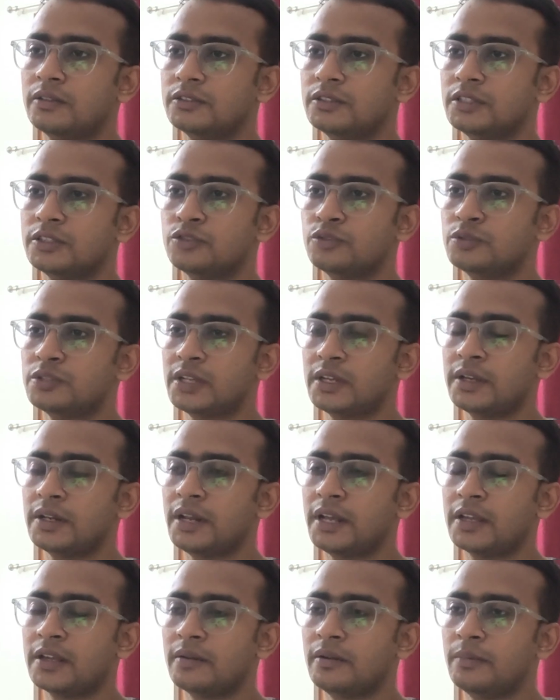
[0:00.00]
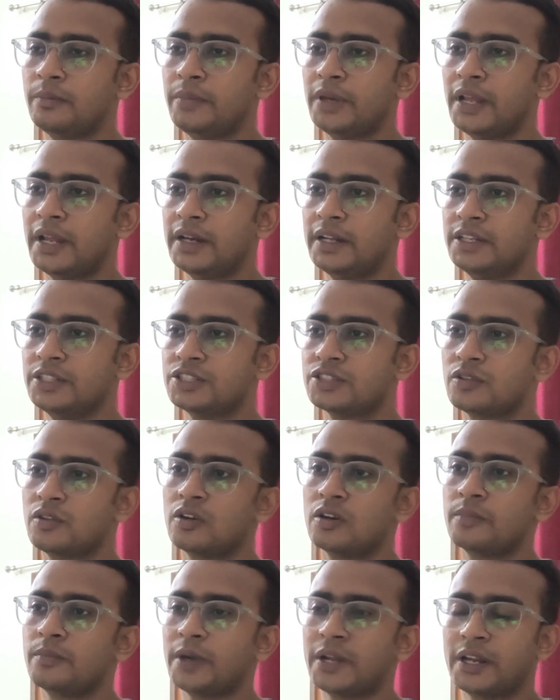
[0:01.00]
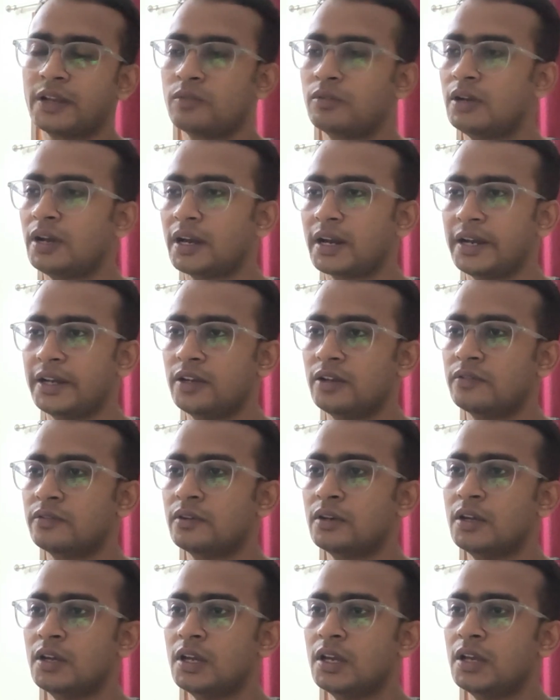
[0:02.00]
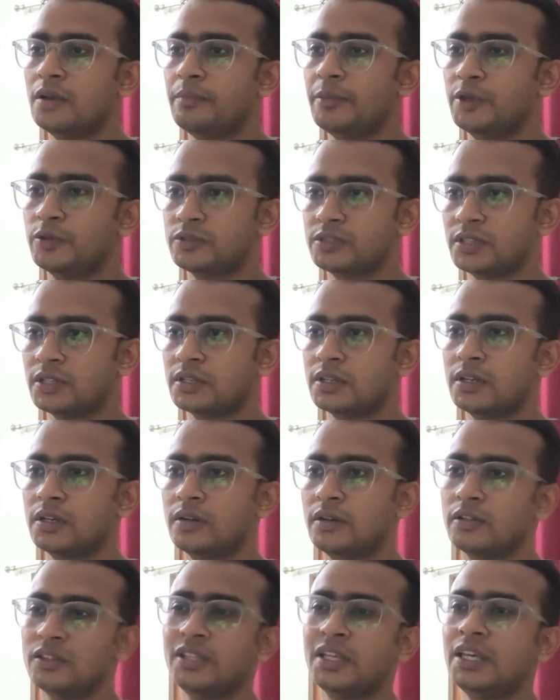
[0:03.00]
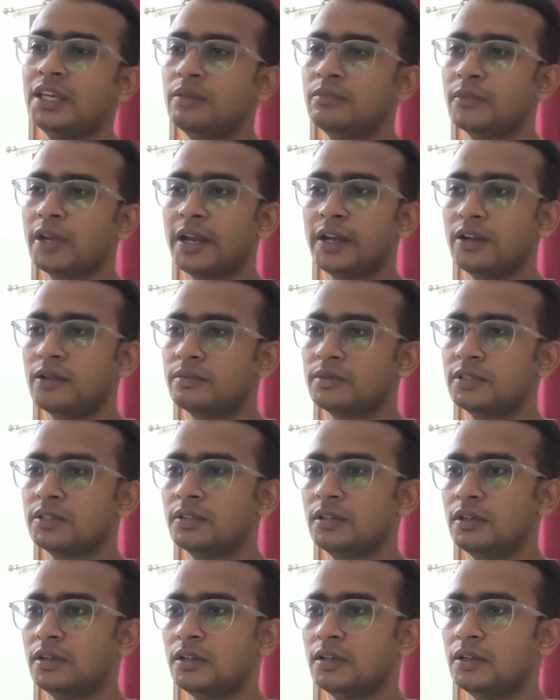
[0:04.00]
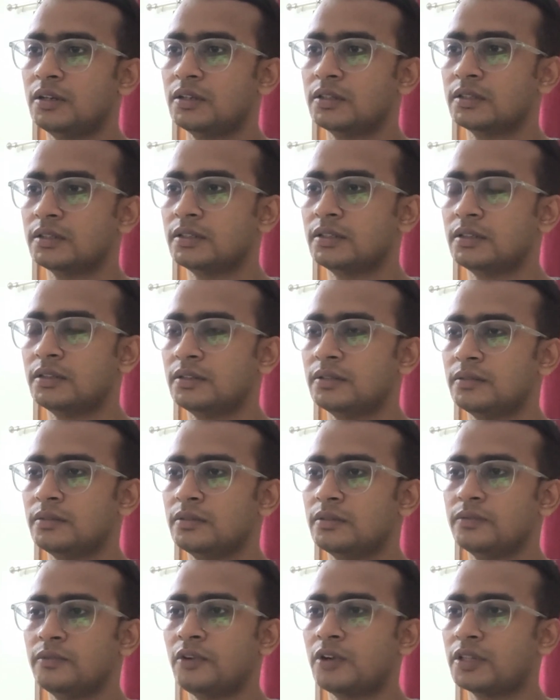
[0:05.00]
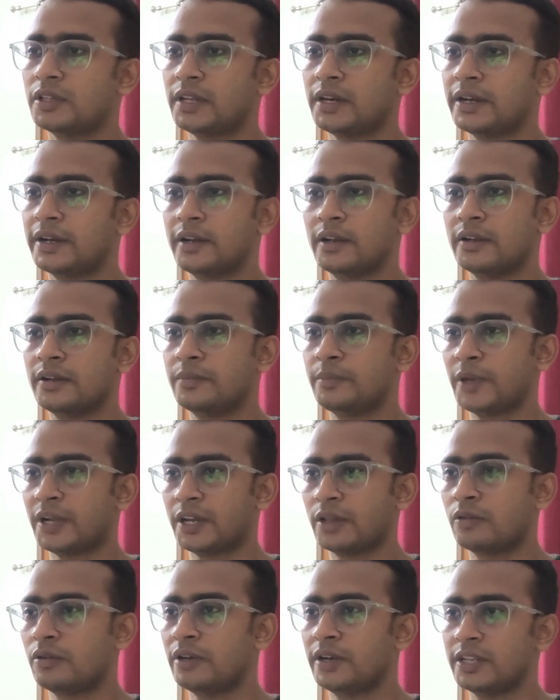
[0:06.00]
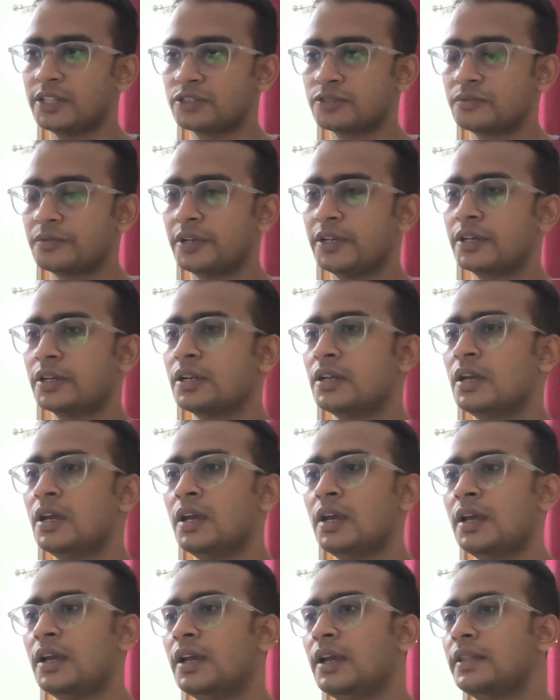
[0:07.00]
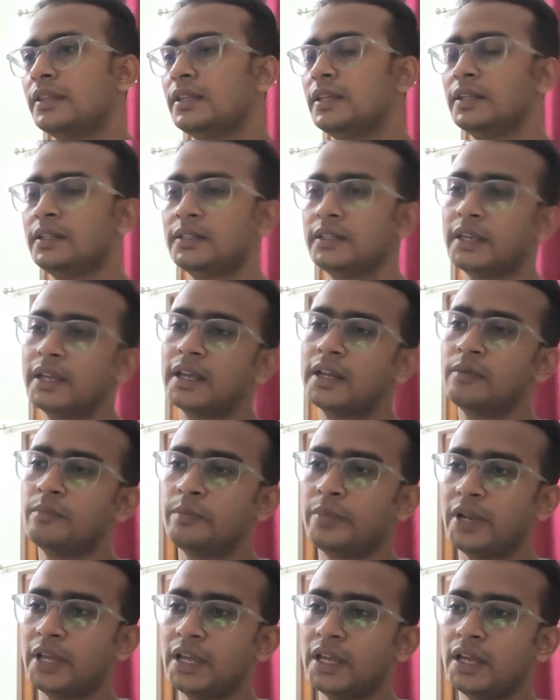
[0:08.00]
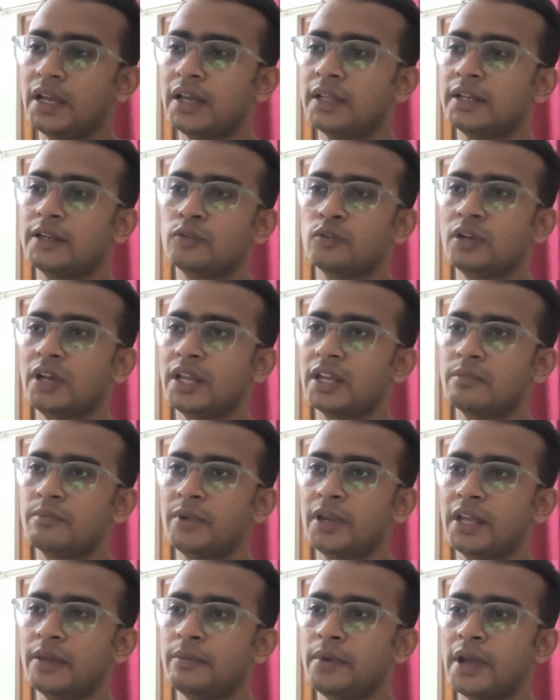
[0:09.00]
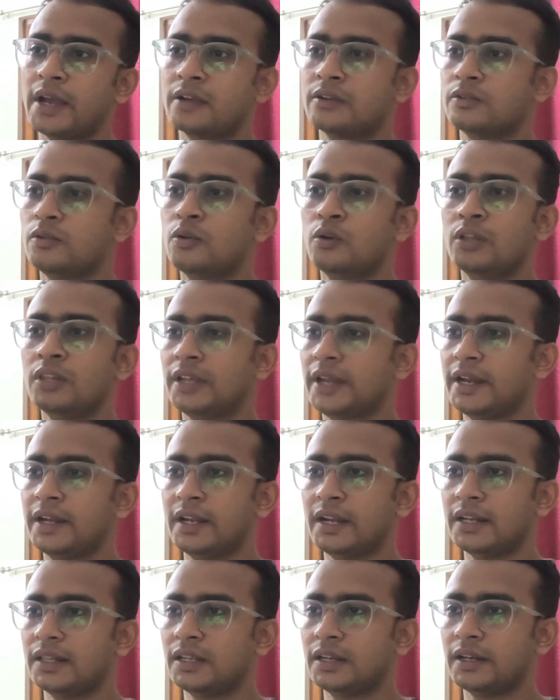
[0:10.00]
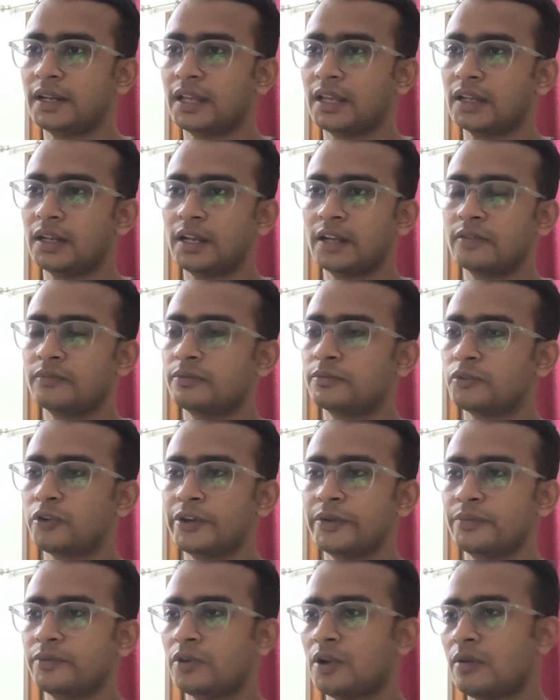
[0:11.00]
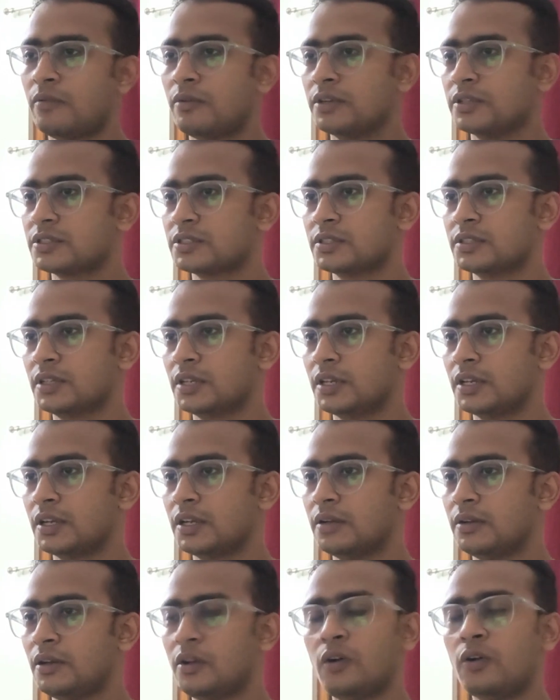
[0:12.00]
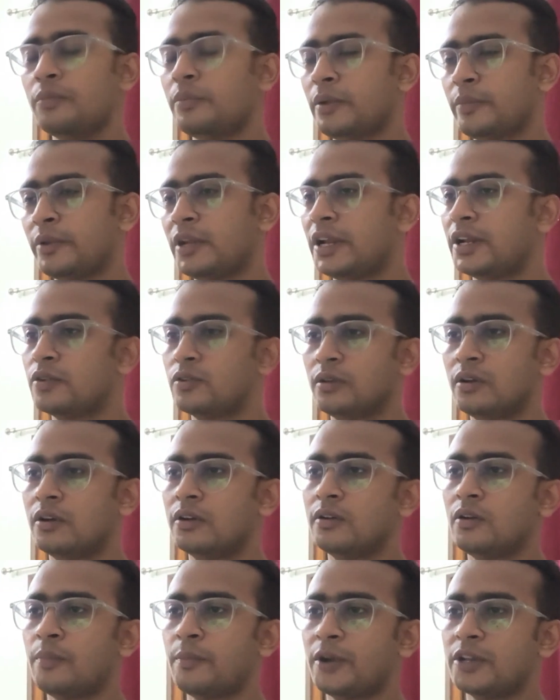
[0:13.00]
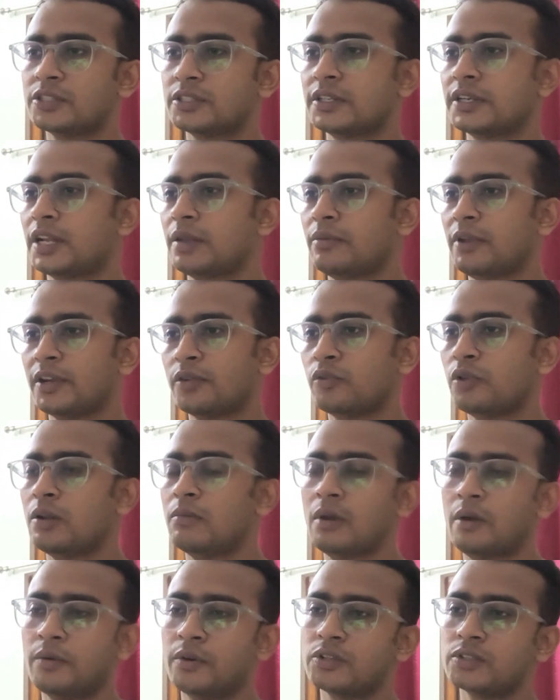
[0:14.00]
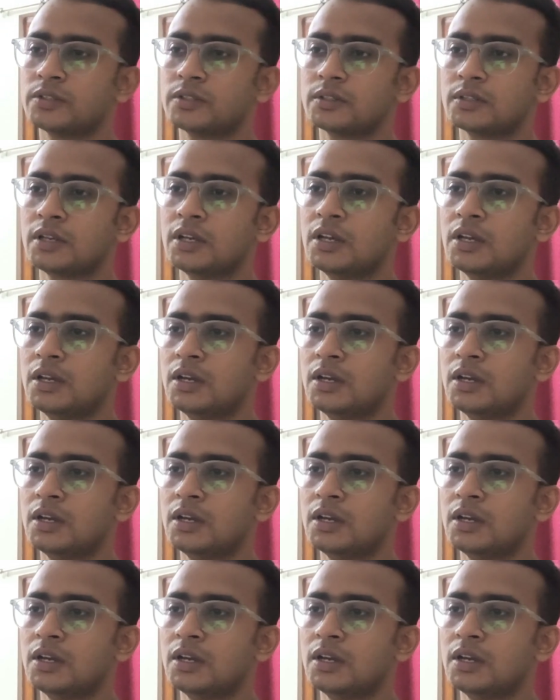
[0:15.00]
they choose a playlist or particular kind of music theme kind of for the particular restaurant, and then they can play, and it will like play back whole entire the day, like 24 hours, or maybe like operation time like 12 hours or